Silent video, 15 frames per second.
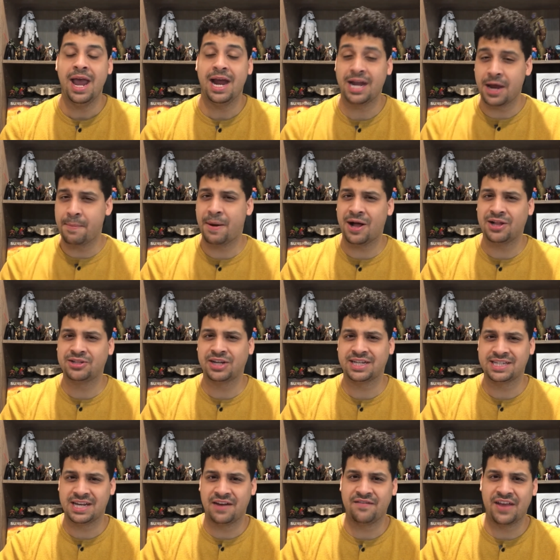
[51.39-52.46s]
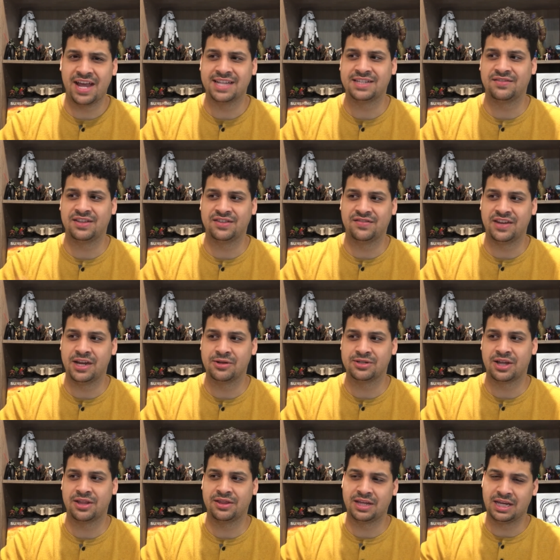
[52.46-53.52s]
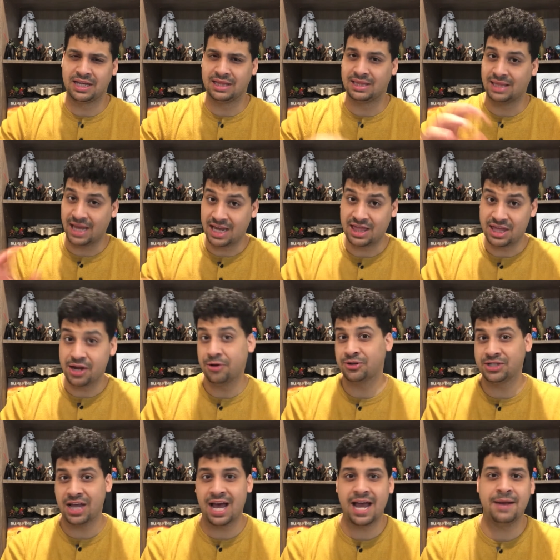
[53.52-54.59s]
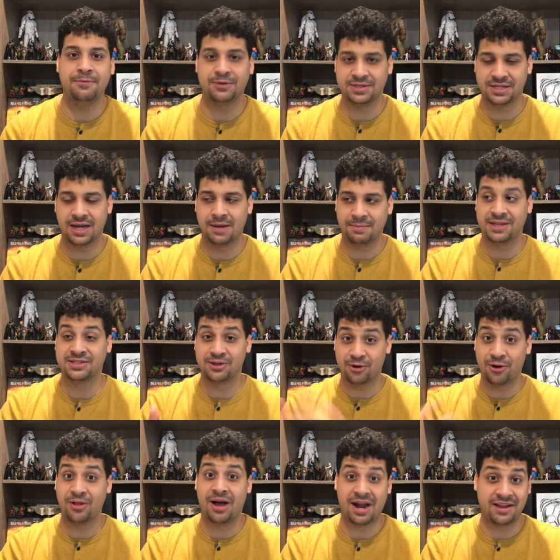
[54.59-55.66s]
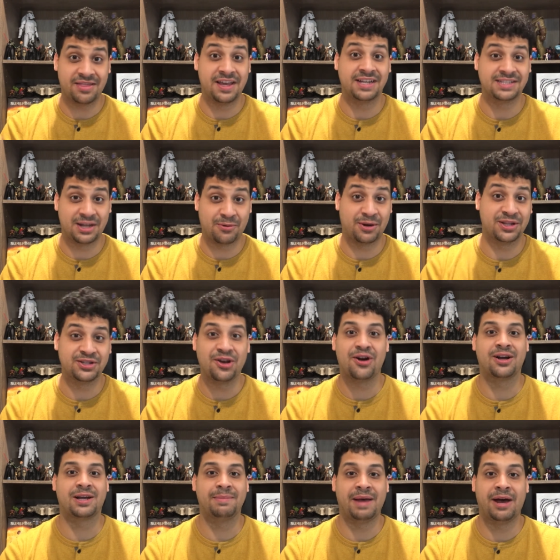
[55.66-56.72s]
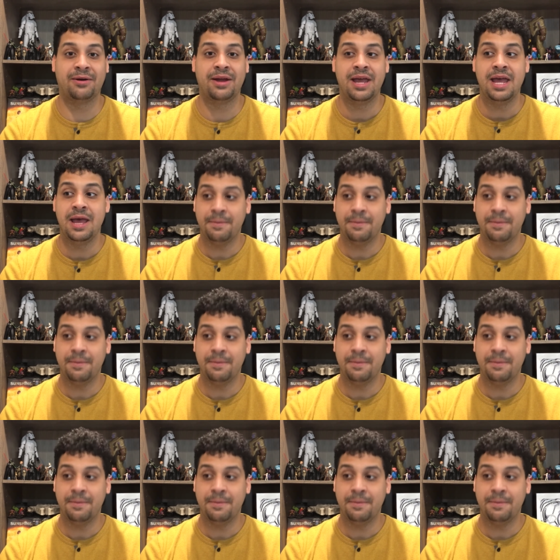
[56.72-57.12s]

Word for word: and I apologize in advance if this video is on the lengthier side, once again, because there are a lot of things that I want to talk about,